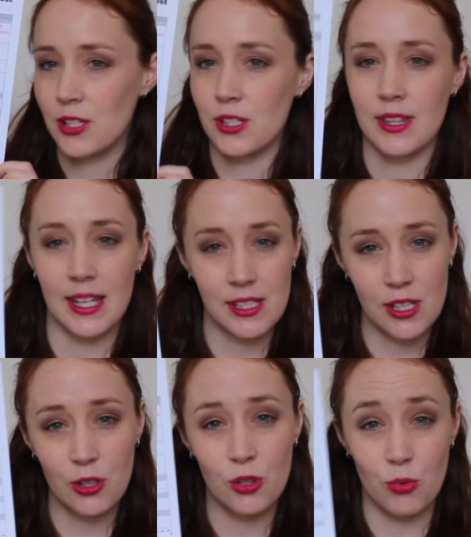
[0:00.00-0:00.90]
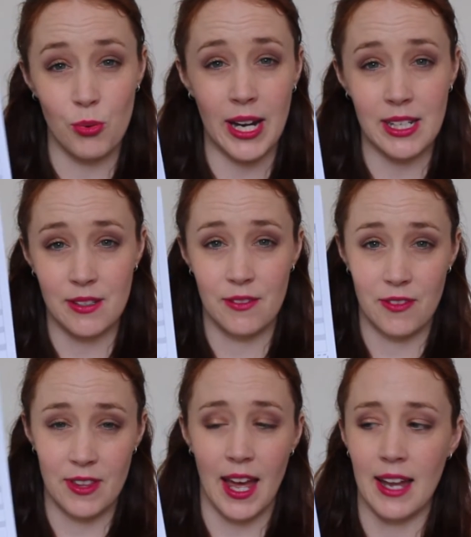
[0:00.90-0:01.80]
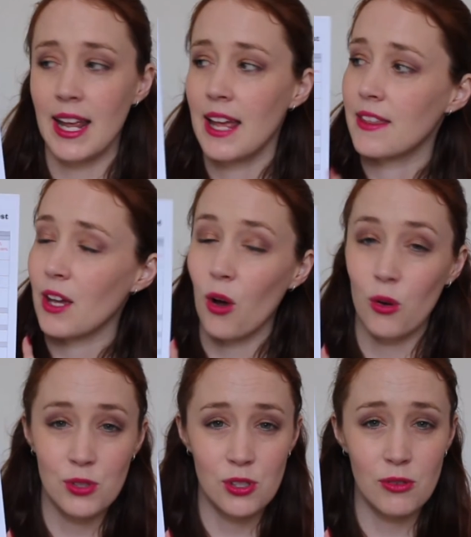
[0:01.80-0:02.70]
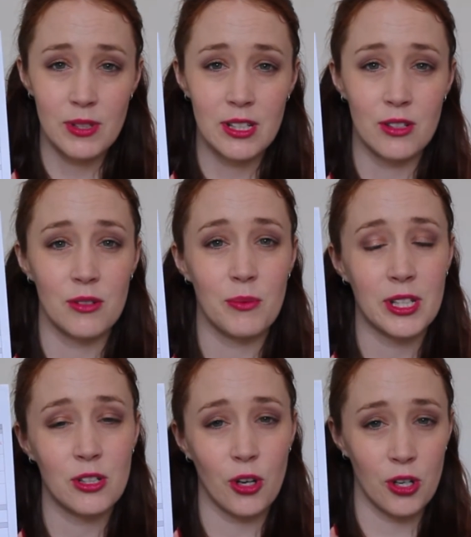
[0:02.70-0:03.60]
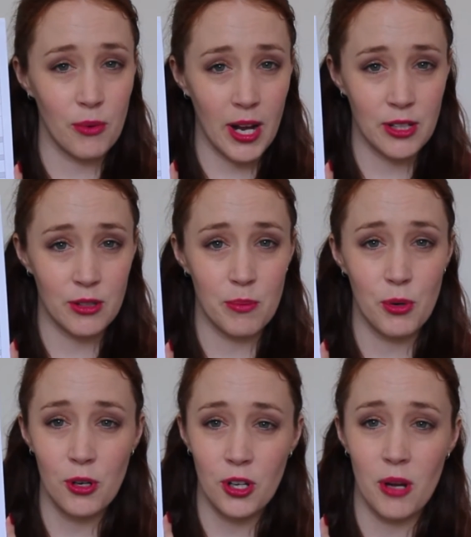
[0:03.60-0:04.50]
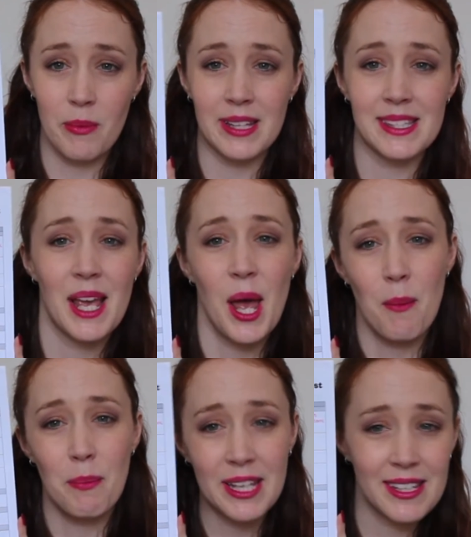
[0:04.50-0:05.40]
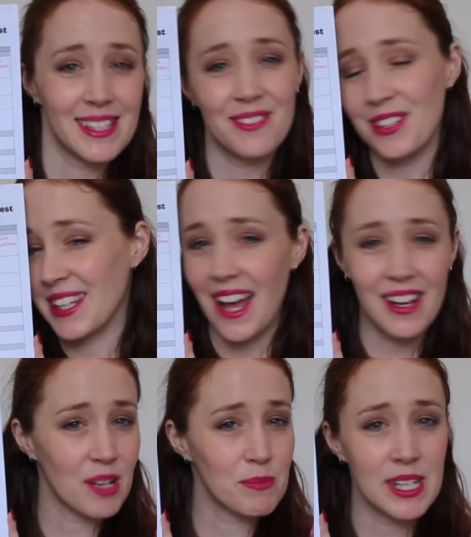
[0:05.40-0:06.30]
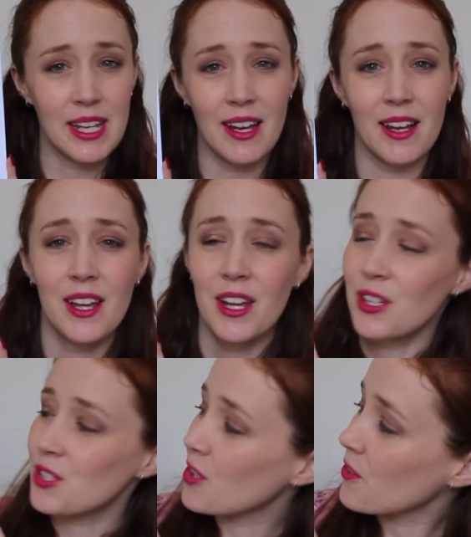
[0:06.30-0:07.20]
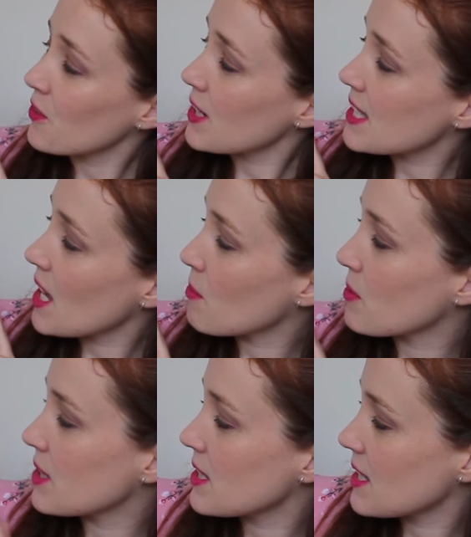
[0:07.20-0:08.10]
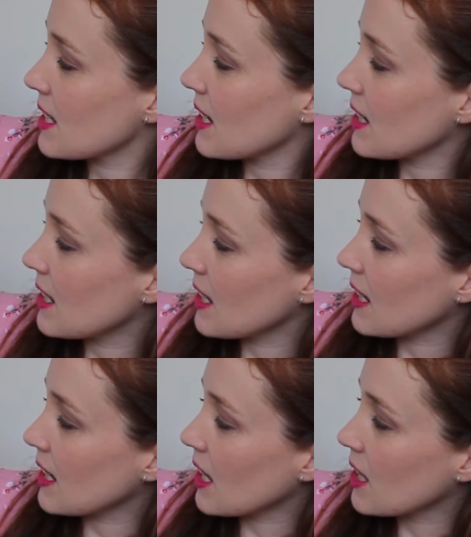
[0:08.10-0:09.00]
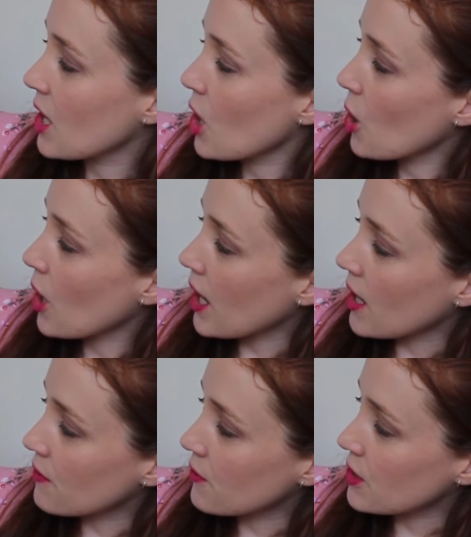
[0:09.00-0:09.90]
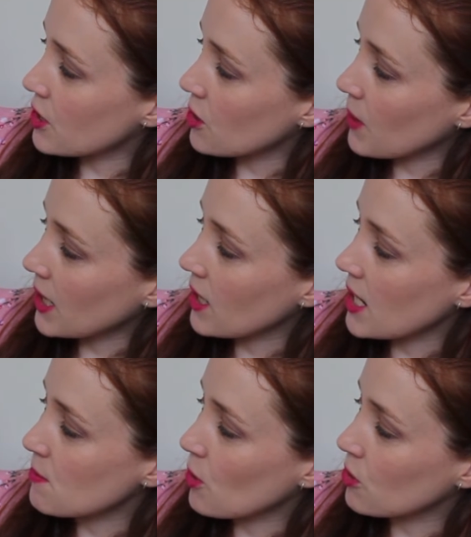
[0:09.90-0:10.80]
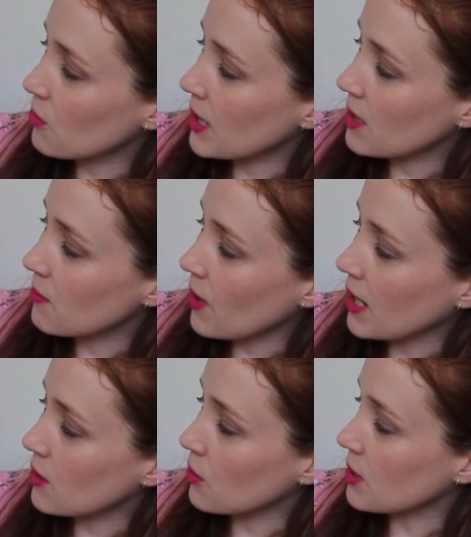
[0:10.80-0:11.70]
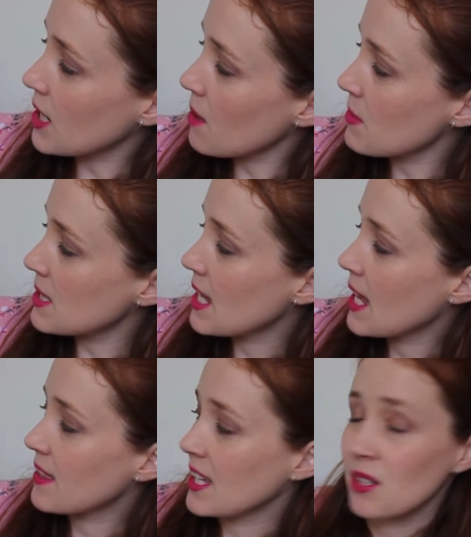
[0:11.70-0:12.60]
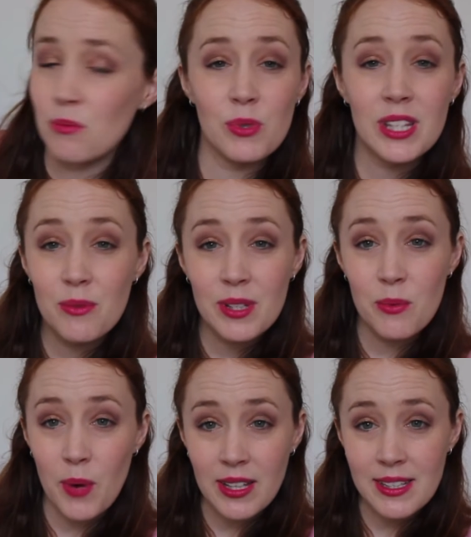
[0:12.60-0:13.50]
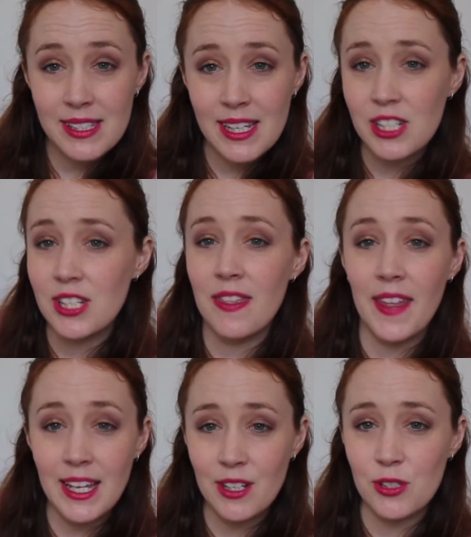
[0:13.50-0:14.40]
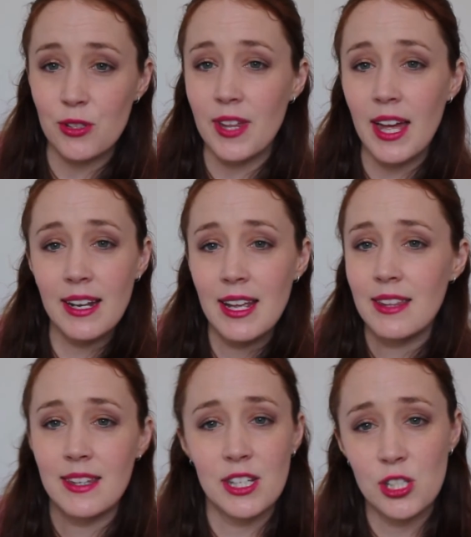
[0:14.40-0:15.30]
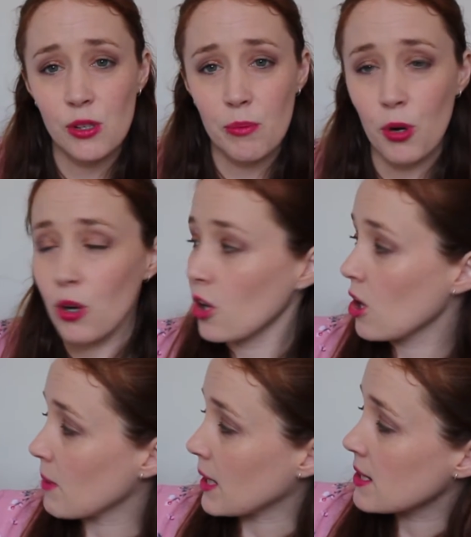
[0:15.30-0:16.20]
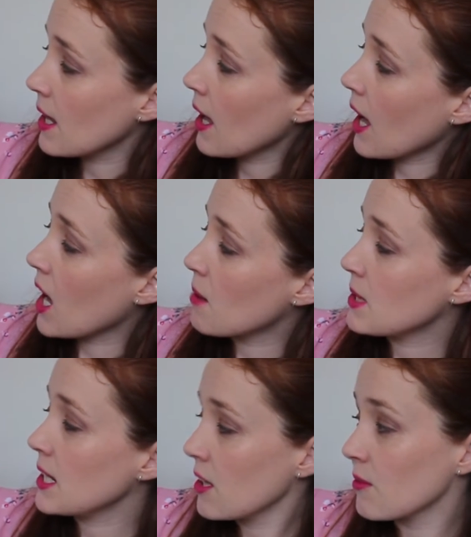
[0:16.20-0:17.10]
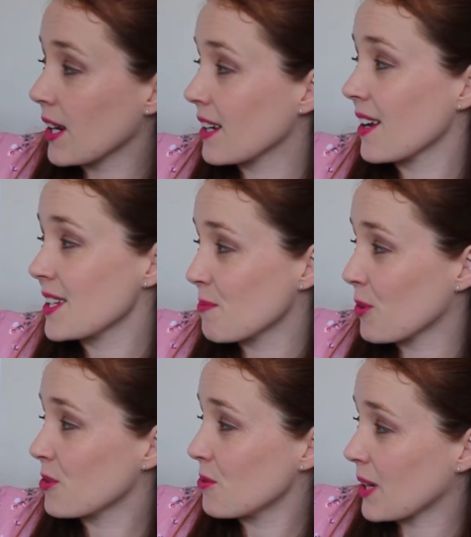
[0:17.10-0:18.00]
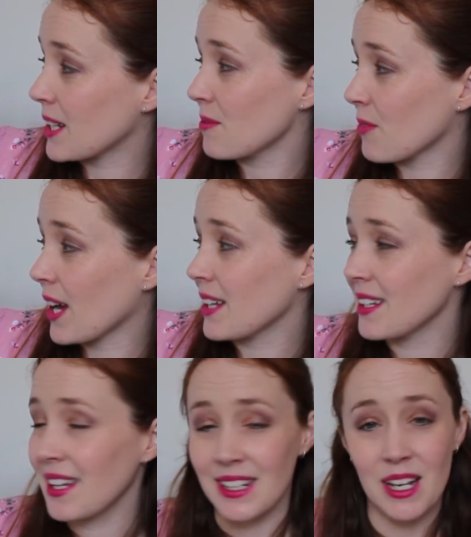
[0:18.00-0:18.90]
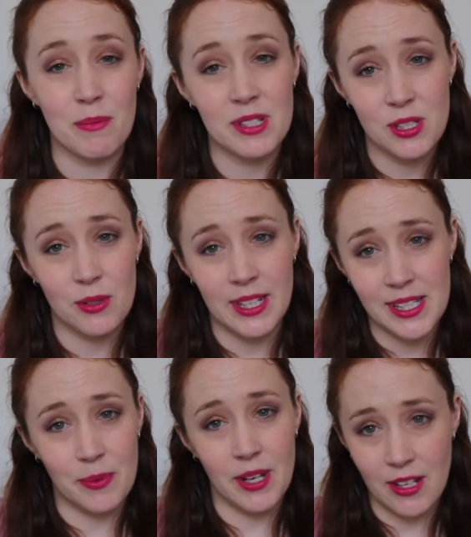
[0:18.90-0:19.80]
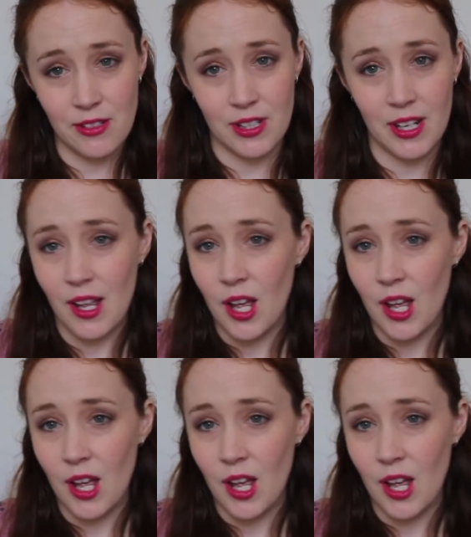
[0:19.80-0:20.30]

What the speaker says: So these are great for that. They're also really good when you go to write your report comments because they've got the outcomes here. So for example, this kid here, for the recognize, model, read and write and order numbers, they did really, really well in this section. They can do that. There's your report comment. Harmony can recognize, model, read and write numbers to at least 100.